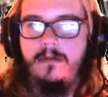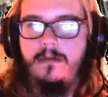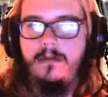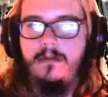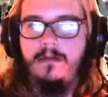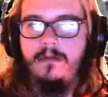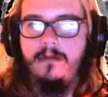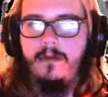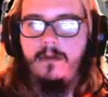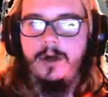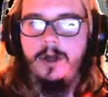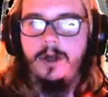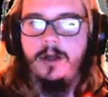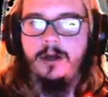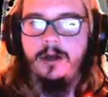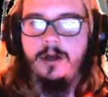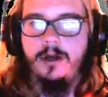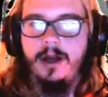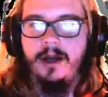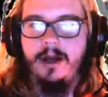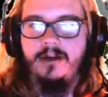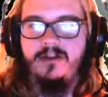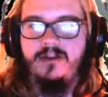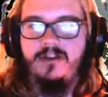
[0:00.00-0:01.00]
Mario
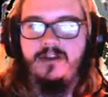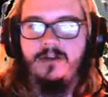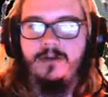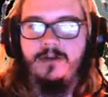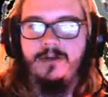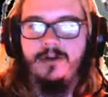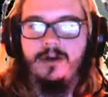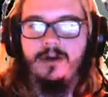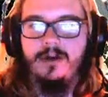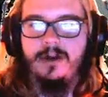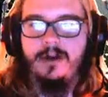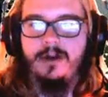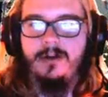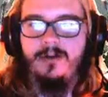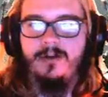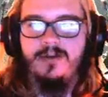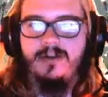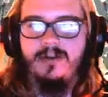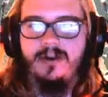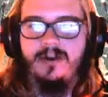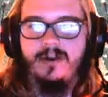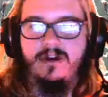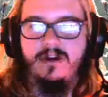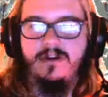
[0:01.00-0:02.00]
Galaxy was on an
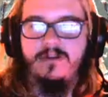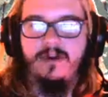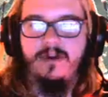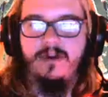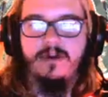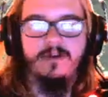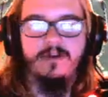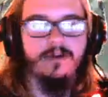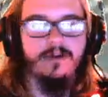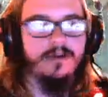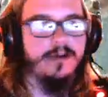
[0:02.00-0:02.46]
obscure device